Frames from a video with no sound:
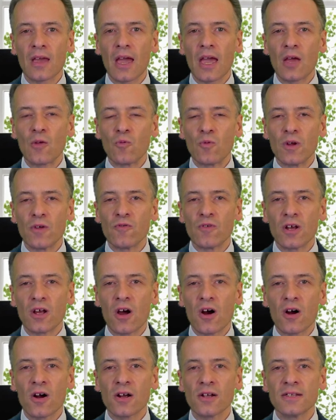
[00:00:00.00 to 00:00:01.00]
We
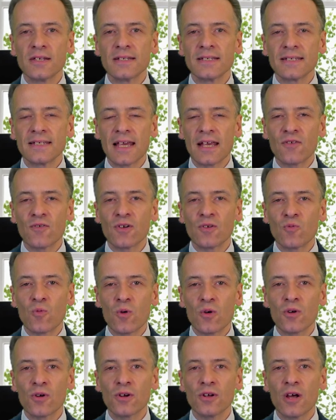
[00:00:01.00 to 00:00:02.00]
regard the sacred
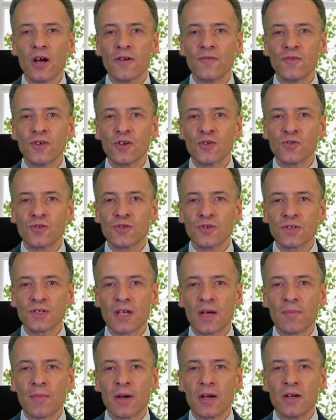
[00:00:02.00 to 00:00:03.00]
word of
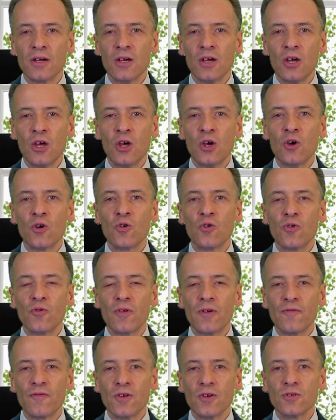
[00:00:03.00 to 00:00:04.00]
Kyoshu-sama, who
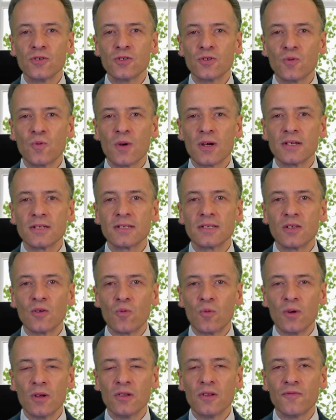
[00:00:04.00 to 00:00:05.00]
reveals to us the
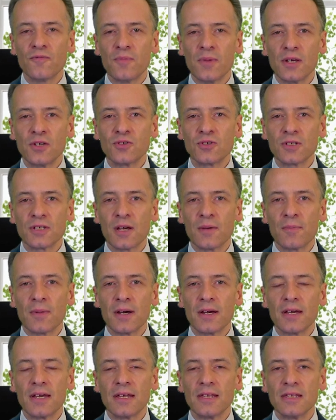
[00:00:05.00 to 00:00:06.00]
will of Meishu-sama
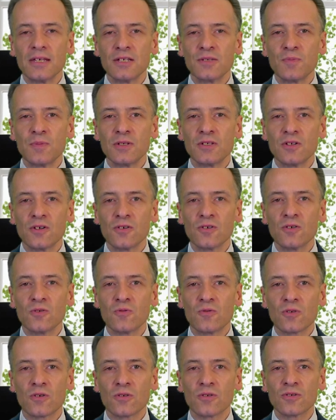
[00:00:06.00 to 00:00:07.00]
in this material
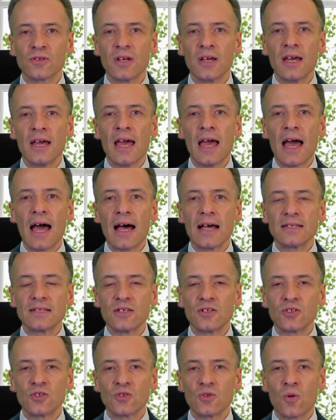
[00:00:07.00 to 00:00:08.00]
world, as the
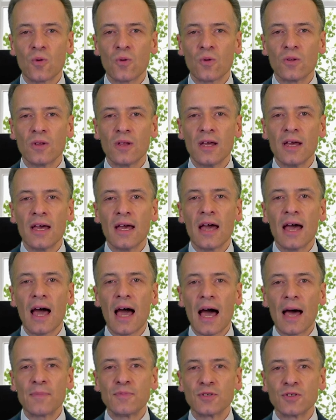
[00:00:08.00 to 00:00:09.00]
sole,
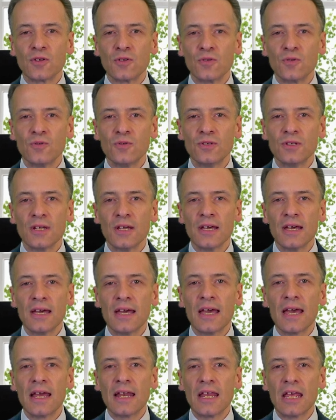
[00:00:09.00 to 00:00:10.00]
absolute,
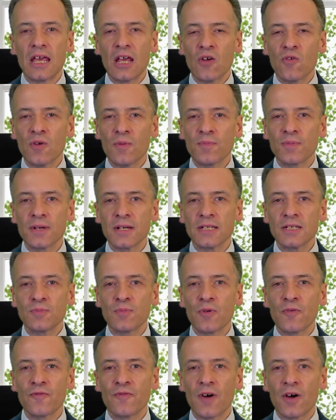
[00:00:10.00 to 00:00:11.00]
and irreplaceable
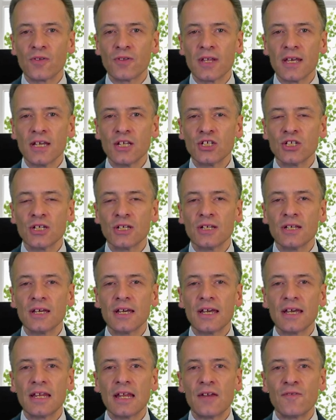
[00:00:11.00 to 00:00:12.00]
foundation
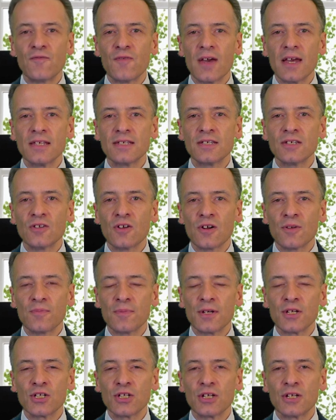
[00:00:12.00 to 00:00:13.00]
in advancing our
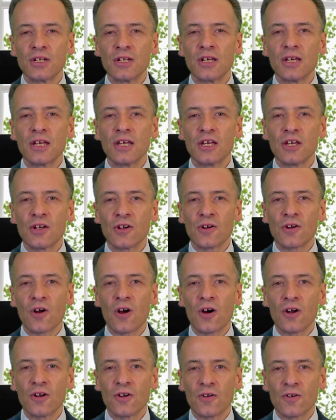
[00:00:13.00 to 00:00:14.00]
mission here
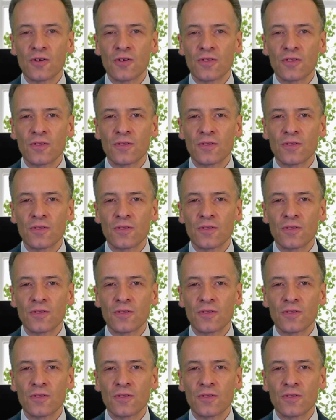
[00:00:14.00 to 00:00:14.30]
on earth.